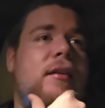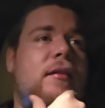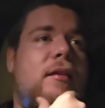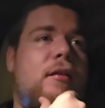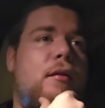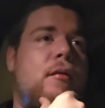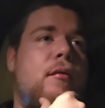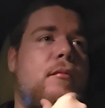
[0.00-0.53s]

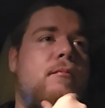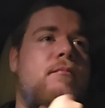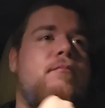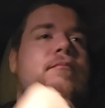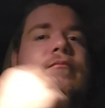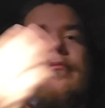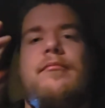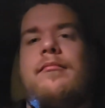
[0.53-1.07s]
into
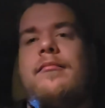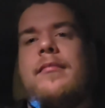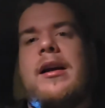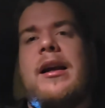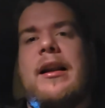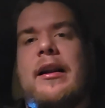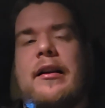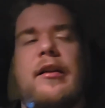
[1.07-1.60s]

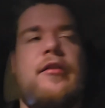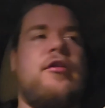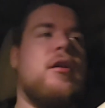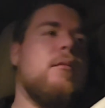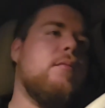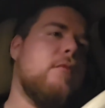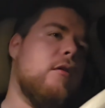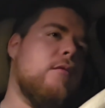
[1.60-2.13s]
hitting the
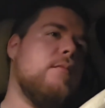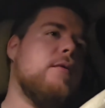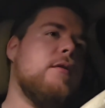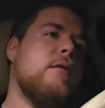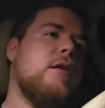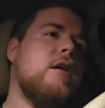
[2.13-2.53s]
jump rope.